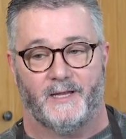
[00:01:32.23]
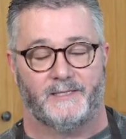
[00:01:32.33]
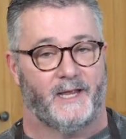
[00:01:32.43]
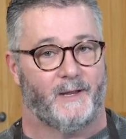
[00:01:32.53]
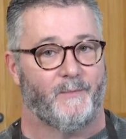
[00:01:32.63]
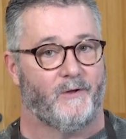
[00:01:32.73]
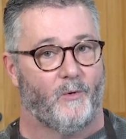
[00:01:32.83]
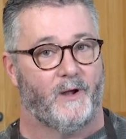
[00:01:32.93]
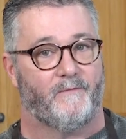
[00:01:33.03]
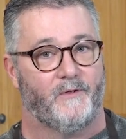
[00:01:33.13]
It's taken me
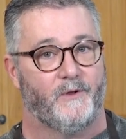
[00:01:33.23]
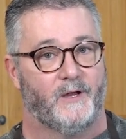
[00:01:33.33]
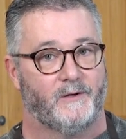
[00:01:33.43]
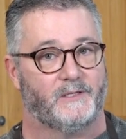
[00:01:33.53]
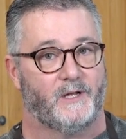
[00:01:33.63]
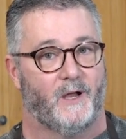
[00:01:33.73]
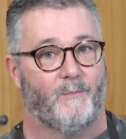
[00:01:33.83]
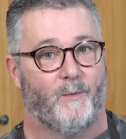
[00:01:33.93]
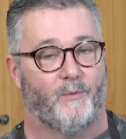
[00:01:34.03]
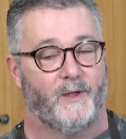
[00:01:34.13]
quite a few years to
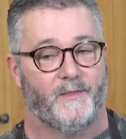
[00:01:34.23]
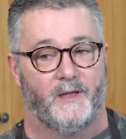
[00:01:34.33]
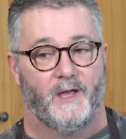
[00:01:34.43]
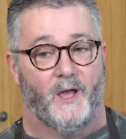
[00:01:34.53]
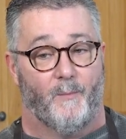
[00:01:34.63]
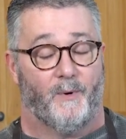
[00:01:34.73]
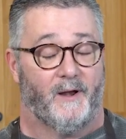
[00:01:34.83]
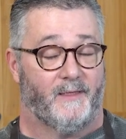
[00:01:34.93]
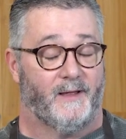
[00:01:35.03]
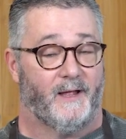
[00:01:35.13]
come up with, but
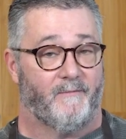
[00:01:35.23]
I think